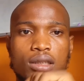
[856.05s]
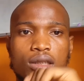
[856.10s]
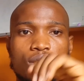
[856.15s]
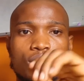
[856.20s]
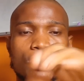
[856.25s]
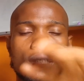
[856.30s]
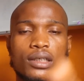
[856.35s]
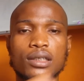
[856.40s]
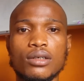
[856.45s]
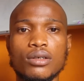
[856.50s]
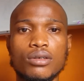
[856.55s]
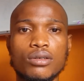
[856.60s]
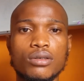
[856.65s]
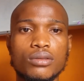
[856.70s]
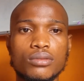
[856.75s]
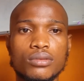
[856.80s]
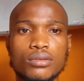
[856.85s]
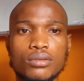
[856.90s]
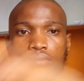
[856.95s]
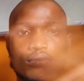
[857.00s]
Check
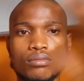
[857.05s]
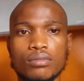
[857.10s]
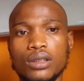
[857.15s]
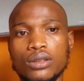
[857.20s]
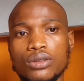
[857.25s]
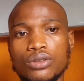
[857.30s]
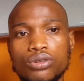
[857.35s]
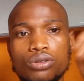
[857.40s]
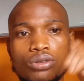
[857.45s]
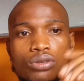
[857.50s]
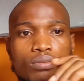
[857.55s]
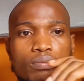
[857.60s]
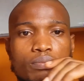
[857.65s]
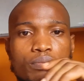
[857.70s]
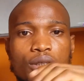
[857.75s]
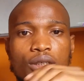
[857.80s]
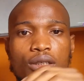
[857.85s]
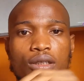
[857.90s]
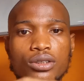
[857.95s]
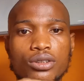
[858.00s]
on my YouTube
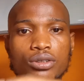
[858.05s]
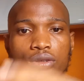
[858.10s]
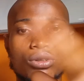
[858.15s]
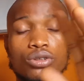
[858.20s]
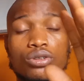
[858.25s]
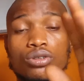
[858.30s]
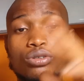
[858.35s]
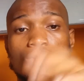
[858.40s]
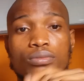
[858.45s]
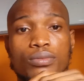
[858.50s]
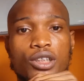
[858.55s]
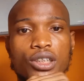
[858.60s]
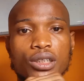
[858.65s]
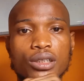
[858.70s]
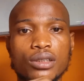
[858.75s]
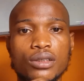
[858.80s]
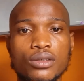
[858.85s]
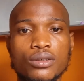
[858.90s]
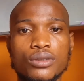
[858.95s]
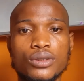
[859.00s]
page or YouTube
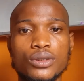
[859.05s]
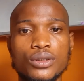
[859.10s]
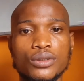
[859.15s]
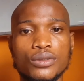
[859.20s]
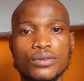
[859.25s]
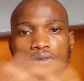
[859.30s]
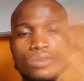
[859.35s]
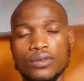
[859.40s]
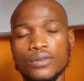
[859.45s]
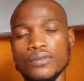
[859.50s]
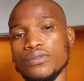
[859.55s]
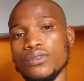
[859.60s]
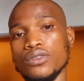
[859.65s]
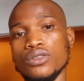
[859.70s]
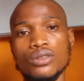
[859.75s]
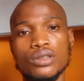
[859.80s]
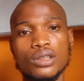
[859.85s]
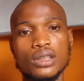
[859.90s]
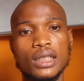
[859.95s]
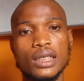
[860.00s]
channel for
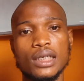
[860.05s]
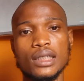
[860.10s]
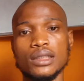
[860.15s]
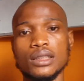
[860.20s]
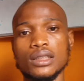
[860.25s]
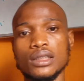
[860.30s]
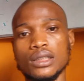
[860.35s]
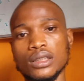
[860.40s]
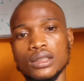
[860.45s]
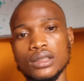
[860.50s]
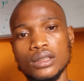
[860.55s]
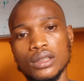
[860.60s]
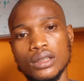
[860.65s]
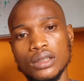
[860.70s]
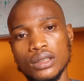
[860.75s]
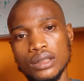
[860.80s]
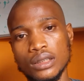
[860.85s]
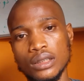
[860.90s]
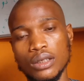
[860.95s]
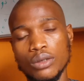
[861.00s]
videos like this
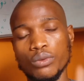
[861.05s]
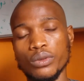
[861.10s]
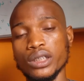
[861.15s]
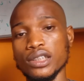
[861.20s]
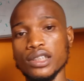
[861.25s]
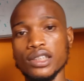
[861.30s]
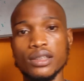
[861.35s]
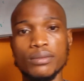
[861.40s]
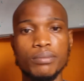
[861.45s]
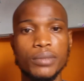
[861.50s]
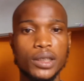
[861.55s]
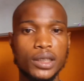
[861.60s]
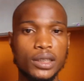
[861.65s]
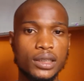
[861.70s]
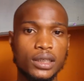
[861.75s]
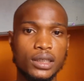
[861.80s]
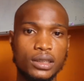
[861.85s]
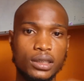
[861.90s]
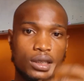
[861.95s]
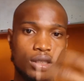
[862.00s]
that will inspire
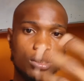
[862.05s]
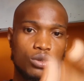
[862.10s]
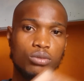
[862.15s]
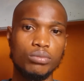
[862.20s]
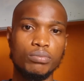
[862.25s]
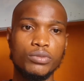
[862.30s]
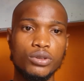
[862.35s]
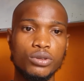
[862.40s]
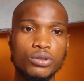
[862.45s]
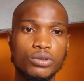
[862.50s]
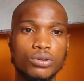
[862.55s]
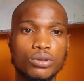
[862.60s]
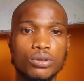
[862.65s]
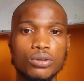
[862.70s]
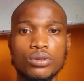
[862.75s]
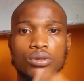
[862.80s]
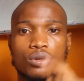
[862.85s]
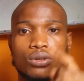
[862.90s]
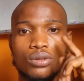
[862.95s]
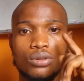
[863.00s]
and help you grow.
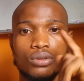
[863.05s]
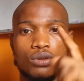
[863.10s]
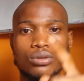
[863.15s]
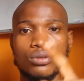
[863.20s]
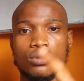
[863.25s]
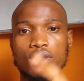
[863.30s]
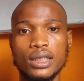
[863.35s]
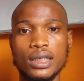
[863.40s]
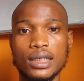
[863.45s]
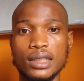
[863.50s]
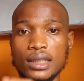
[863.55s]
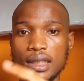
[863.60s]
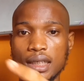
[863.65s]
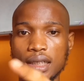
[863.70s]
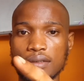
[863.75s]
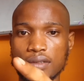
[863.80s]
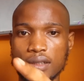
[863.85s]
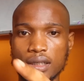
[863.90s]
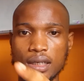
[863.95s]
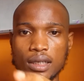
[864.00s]
Know that
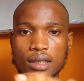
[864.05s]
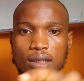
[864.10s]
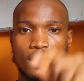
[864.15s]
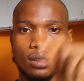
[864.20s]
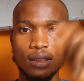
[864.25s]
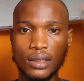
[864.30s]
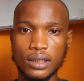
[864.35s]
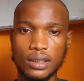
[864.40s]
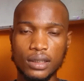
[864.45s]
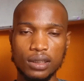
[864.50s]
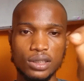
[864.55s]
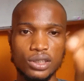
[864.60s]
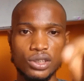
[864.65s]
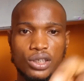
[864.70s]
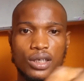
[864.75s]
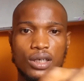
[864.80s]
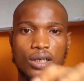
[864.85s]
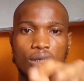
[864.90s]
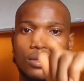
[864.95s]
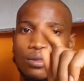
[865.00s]
Dave's link is
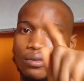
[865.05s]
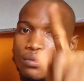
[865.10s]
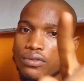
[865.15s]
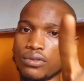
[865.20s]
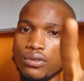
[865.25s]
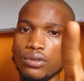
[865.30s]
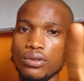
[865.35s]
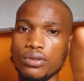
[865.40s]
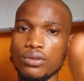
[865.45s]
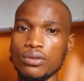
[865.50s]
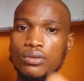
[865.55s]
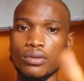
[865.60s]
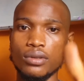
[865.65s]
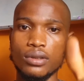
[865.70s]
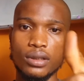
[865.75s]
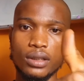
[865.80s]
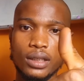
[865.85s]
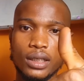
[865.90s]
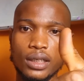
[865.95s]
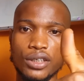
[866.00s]
here for you.
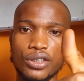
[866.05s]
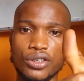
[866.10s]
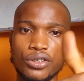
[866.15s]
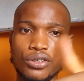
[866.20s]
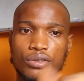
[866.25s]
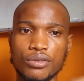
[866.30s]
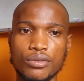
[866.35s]
Thank you.